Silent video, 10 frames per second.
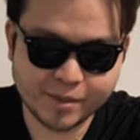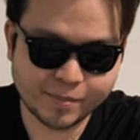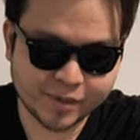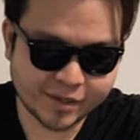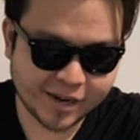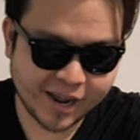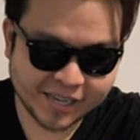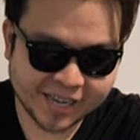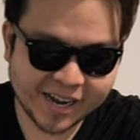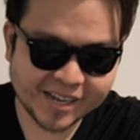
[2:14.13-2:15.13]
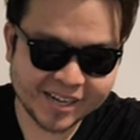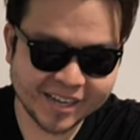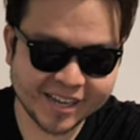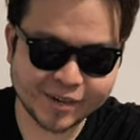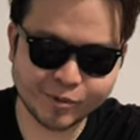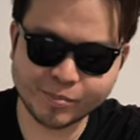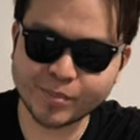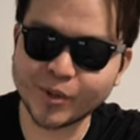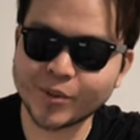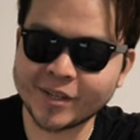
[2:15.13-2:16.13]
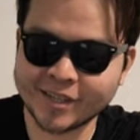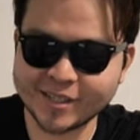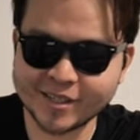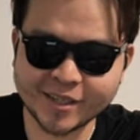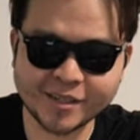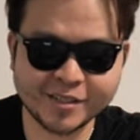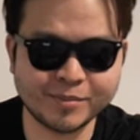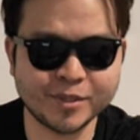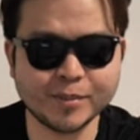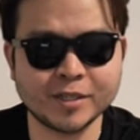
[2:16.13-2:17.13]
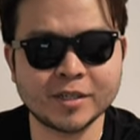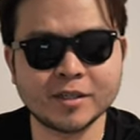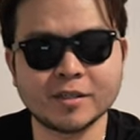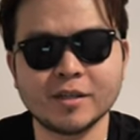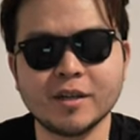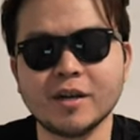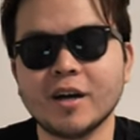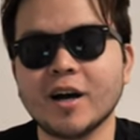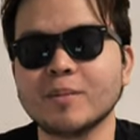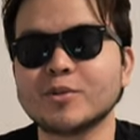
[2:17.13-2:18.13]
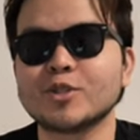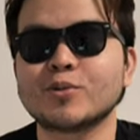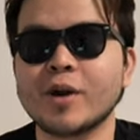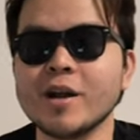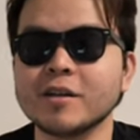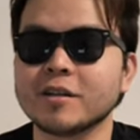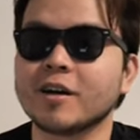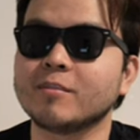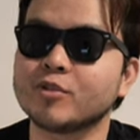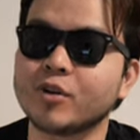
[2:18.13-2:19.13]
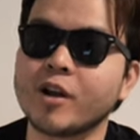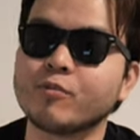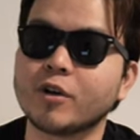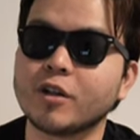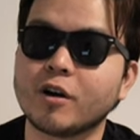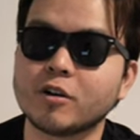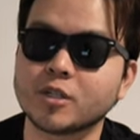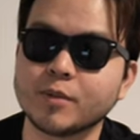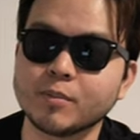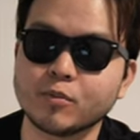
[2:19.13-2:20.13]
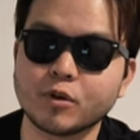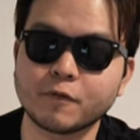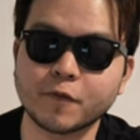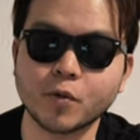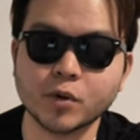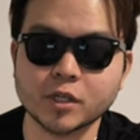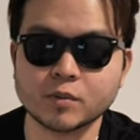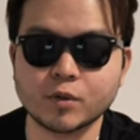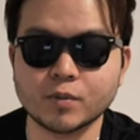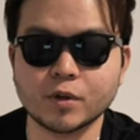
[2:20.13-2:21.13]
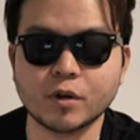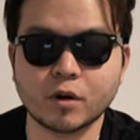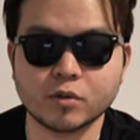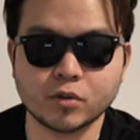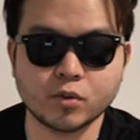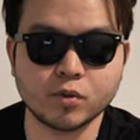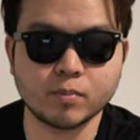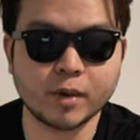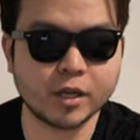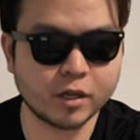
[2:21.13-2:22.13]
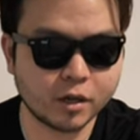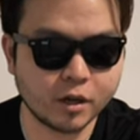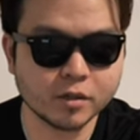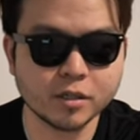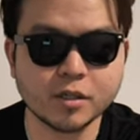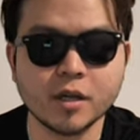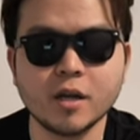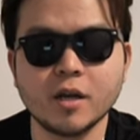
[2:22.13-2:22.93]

But I kind of hate what Bode has done to me, because I'm trying, I'm trying really hard to be more focused with regard to my closet,